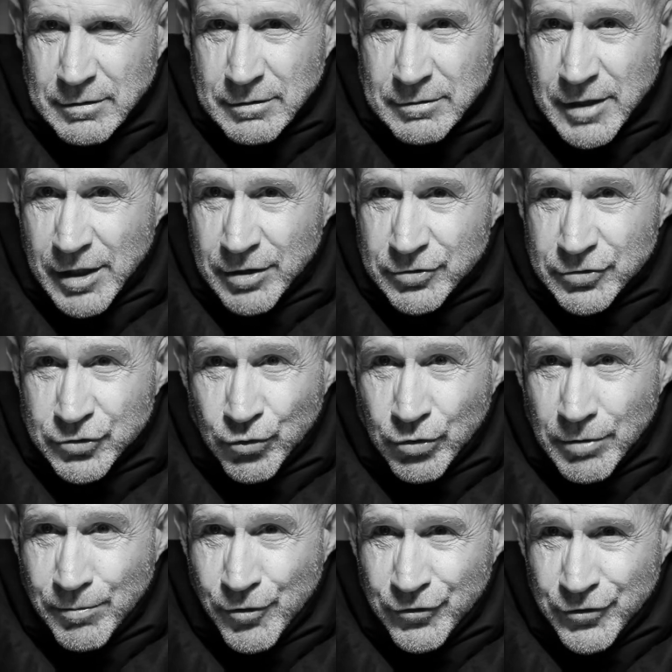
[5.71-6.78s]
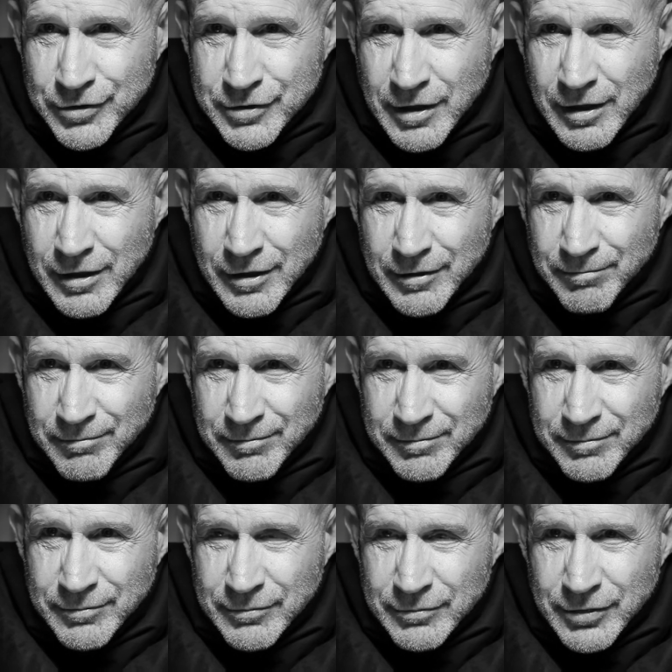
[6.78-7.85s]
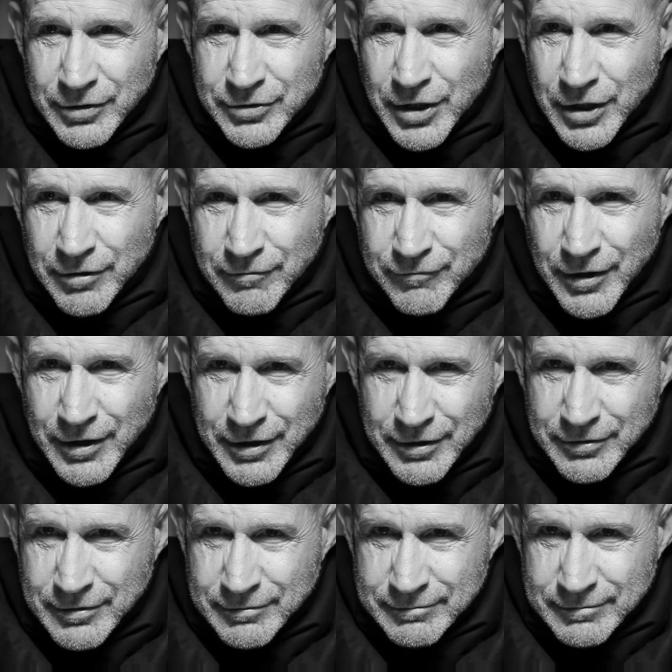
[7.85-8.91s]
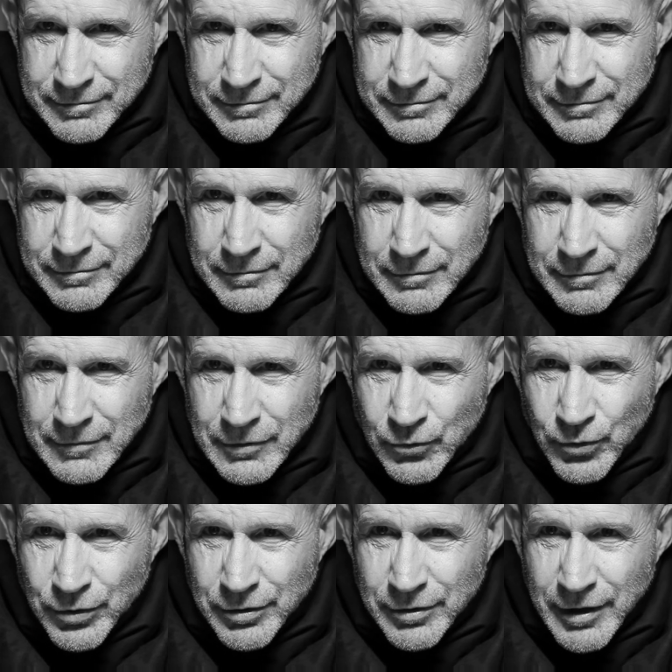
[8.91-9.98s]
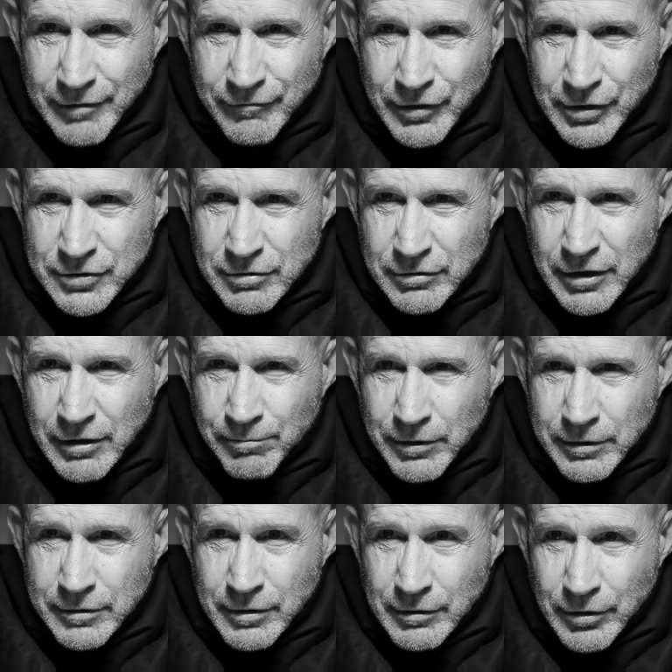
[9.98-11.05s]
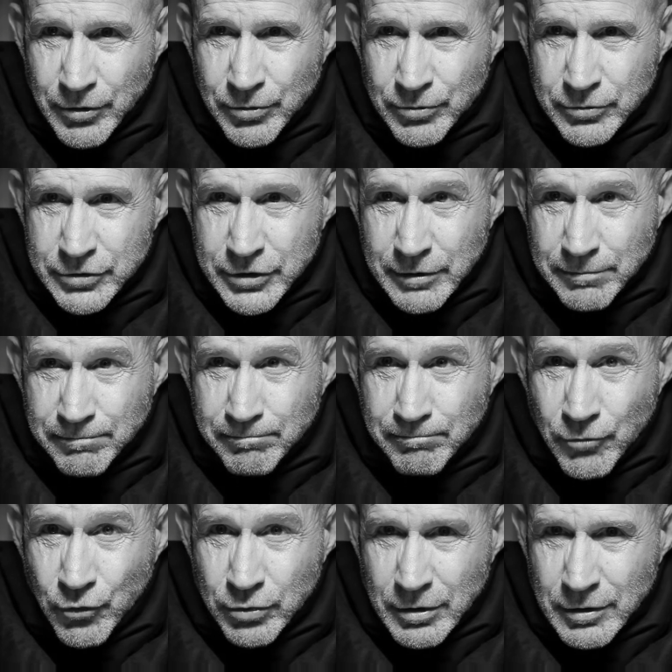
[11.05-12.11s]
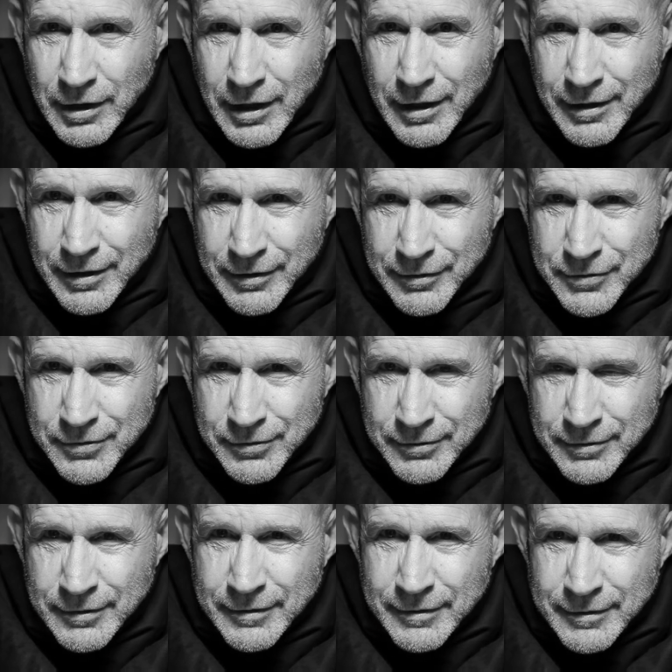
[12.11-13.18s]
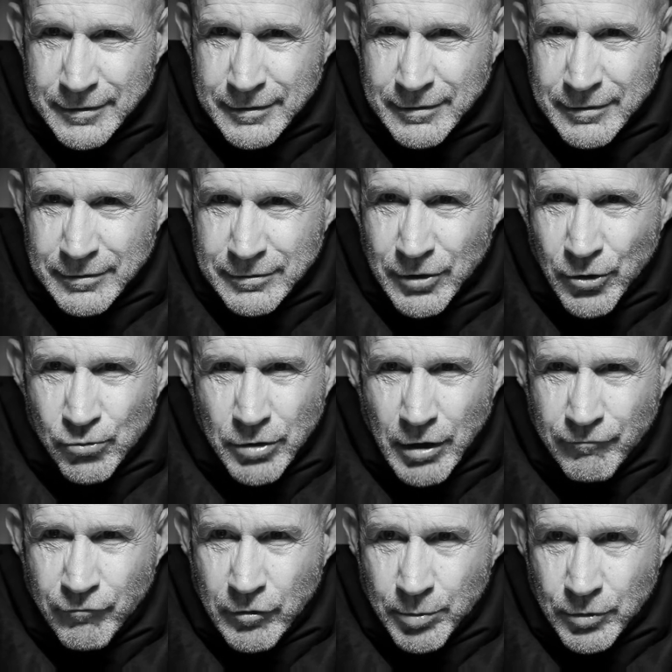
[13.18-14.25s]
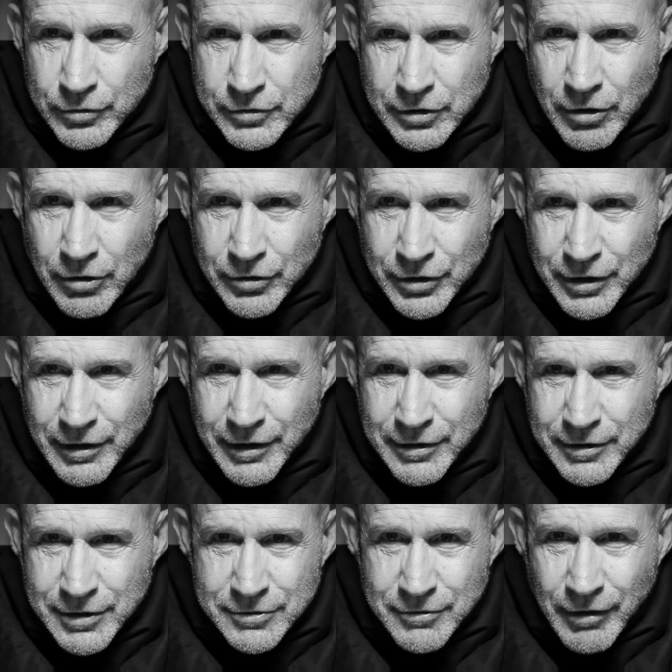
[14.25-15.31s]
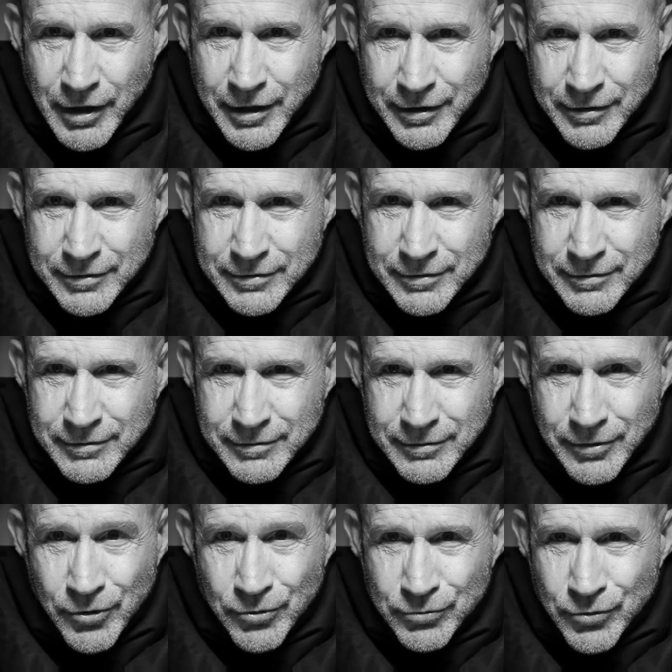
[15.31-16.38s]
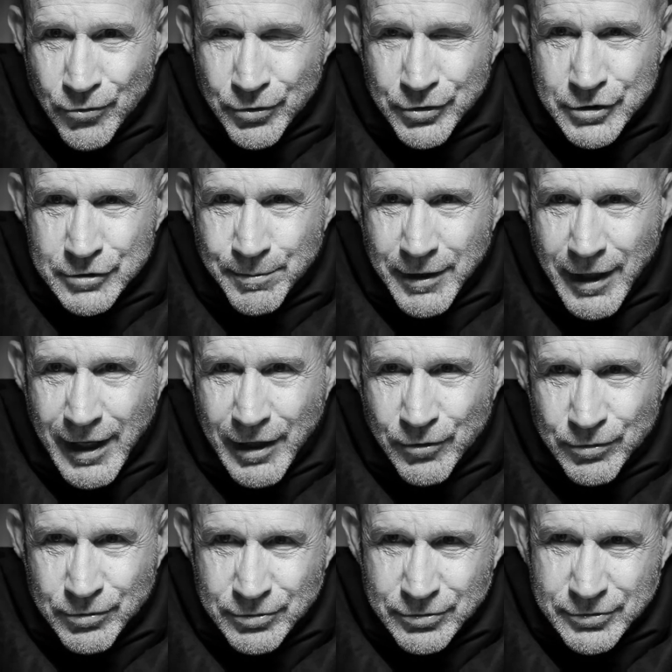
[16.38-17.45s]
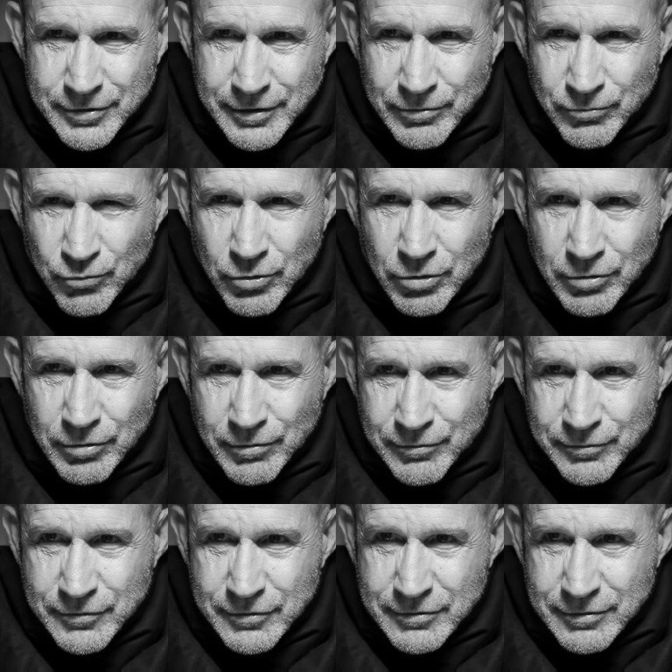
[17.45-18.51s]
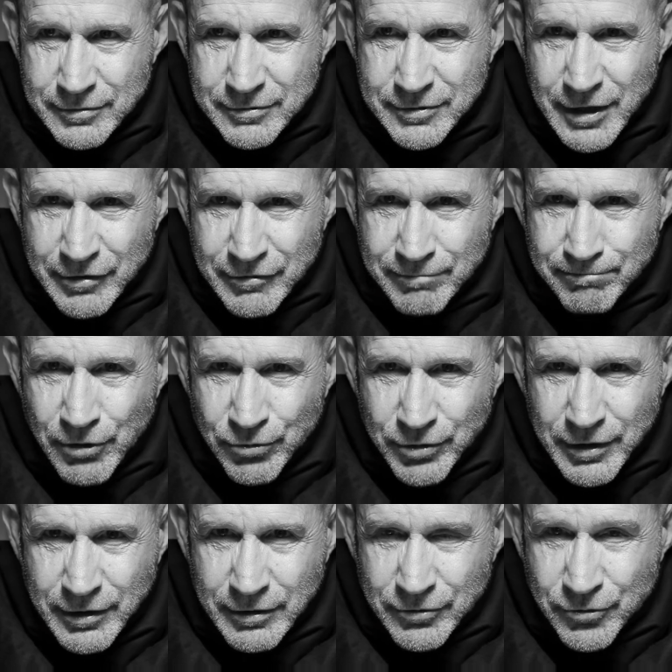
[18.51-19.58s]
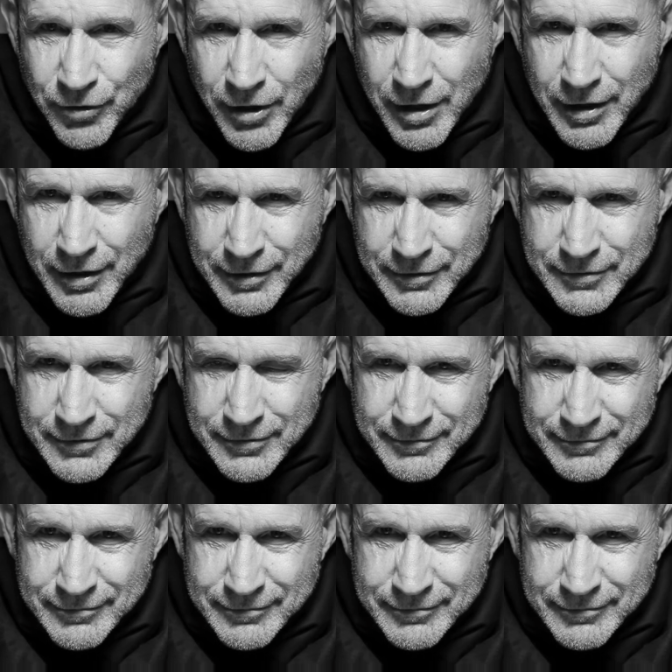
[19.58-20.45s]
Now stole upon the time, the dead of night, when heavy sleep had closed up mortal eyes. No comfortable star did lend his light, no noise but owls and wolves' death-boding cries.